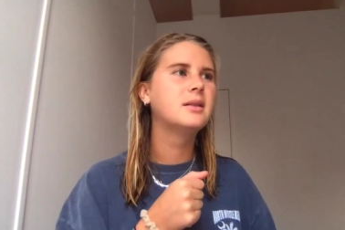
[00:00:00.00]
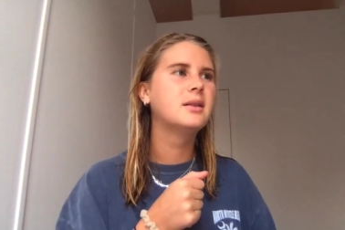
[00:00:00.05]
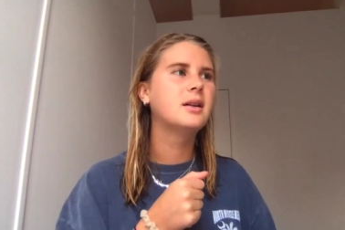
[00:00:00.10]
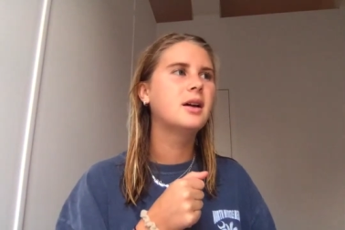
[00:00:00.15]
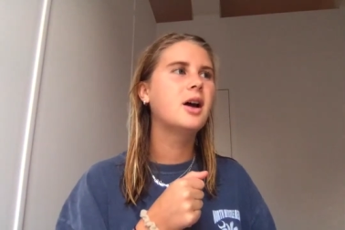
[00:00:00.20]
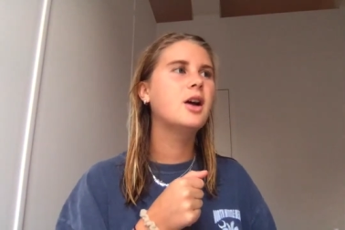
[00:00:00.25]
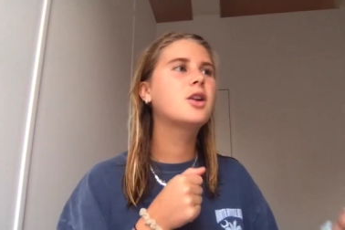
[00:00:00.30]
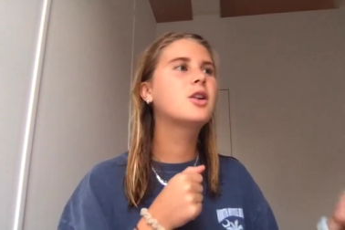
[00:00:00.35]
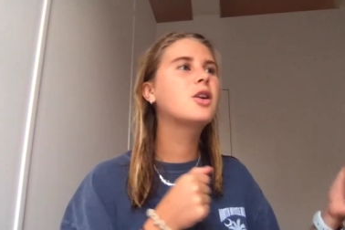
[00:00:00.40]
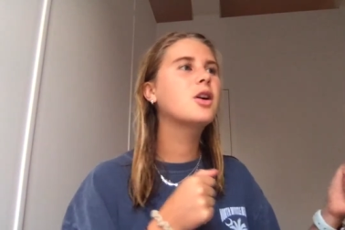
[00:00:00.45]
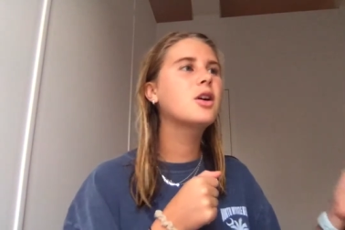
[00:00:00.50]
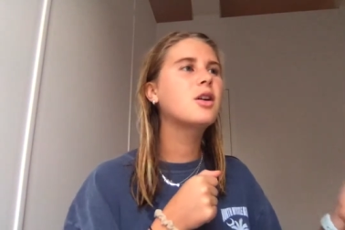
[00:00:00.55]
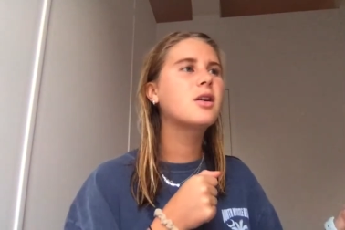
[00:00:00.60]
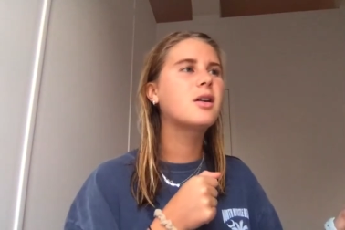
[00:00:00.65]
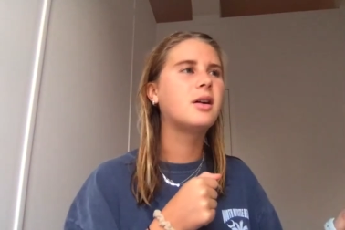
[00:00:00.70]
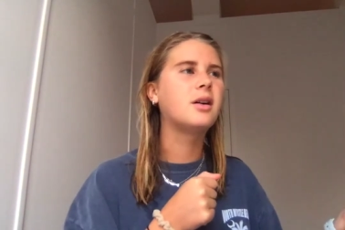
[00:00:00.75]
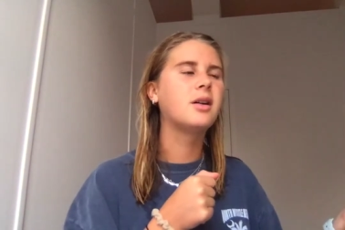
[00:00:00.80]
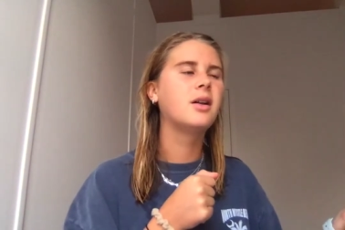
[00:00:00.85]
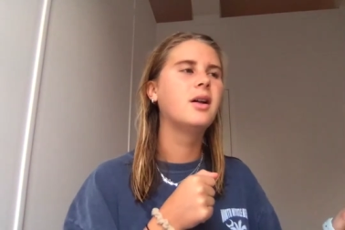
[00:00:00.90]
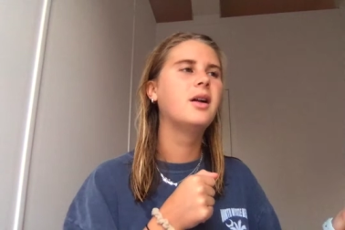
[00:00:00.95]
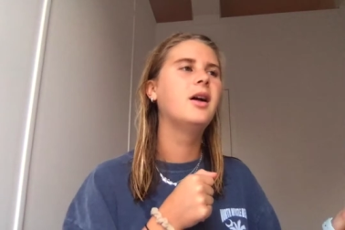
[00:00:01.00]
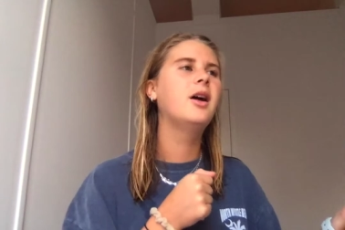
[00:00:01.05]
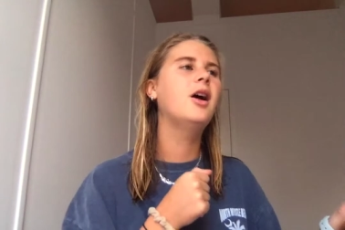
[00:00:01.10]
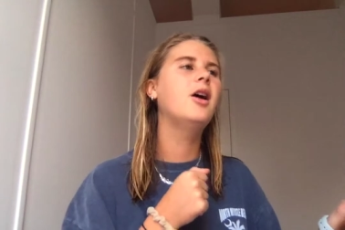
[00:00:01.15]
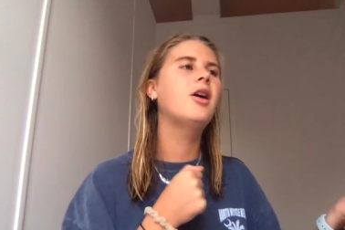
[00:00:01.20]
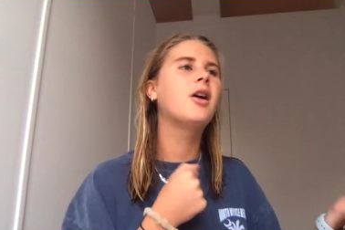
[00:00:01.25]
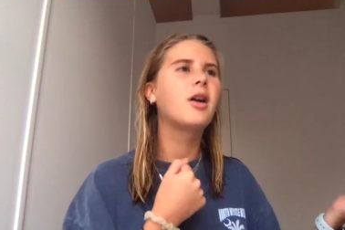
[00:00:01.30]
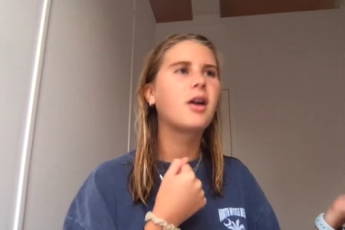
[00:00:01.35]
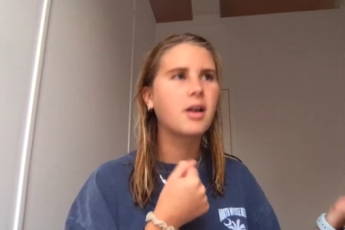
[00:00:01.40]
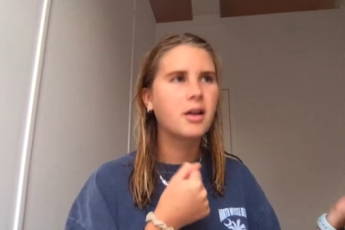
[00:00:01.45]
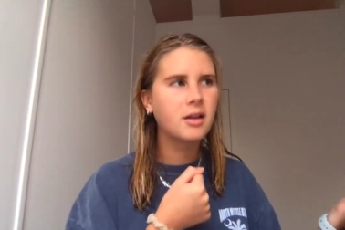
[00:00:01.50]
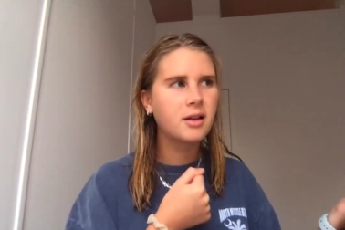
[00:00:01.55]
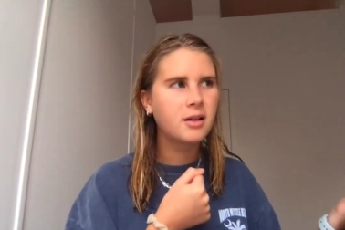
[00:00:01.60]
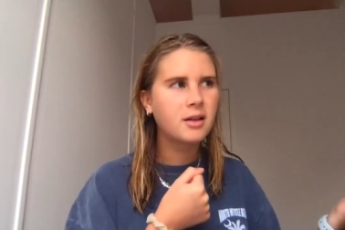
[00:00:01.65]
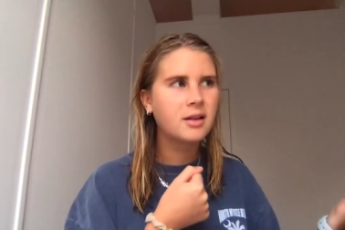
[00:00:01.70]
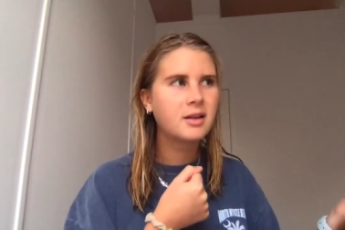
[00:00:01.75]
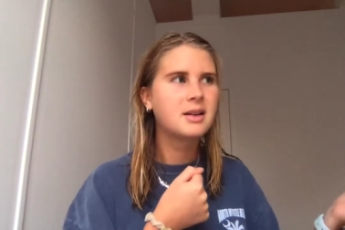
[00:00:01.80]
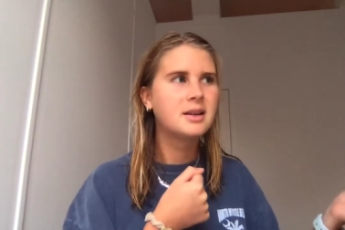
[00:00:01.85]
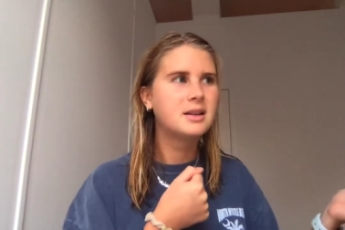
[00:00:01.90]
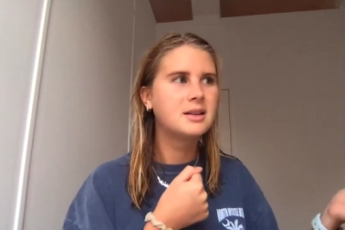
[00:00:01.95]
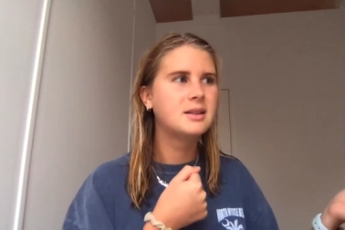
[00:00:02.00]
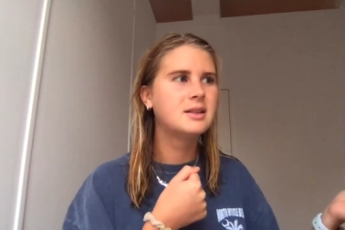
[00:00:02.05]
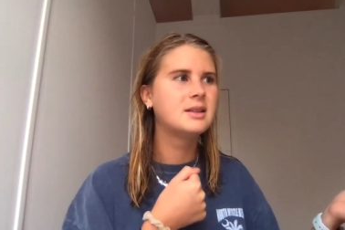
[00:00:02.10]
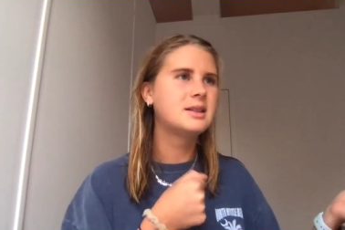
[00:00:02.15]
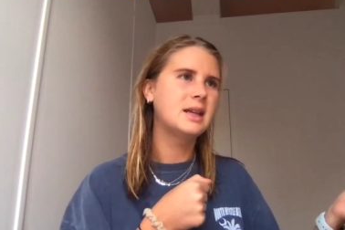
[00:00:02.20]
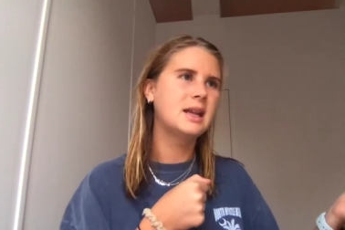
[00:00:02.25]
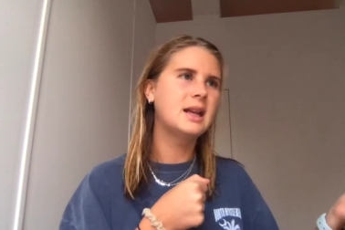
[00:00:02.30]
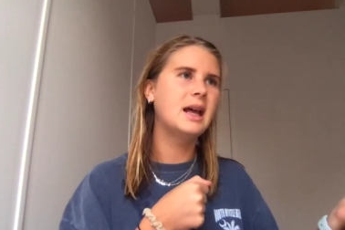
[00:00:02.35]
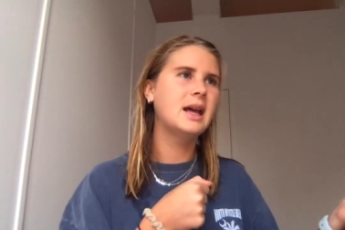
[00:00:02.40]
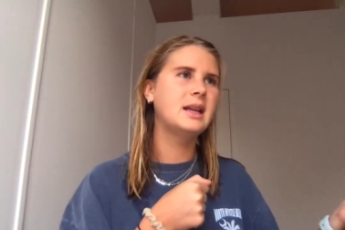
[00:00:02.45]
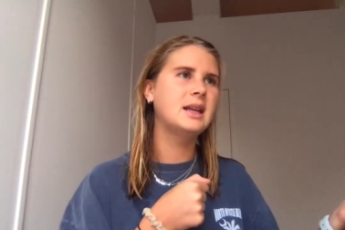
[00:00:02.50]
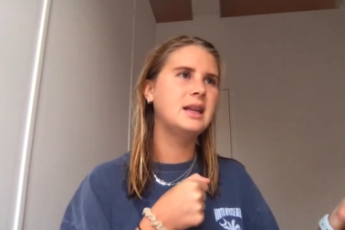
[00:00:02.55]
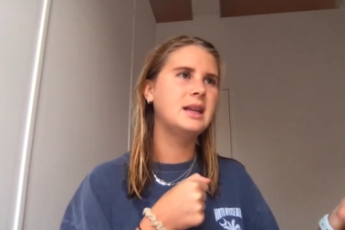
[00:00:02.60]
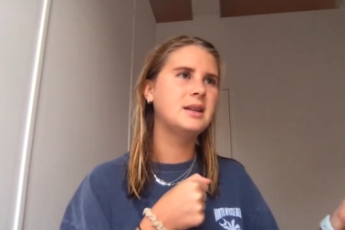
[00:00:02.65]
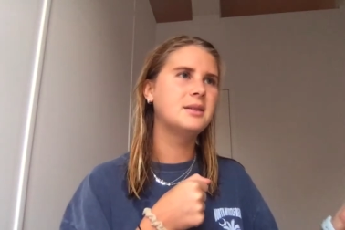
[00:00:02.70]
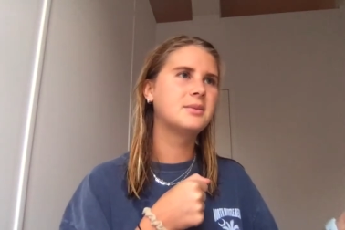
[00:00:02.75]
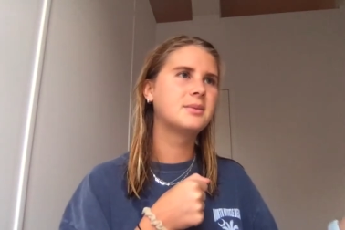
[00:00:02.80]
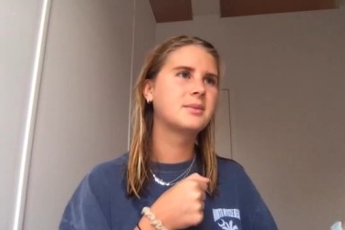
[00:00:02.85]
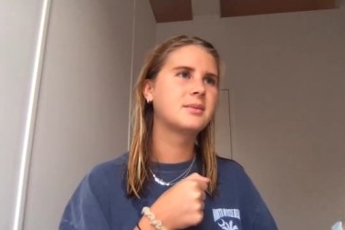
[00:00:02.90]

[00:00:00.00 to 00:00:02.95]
"A girl! Ugh," said Eddie.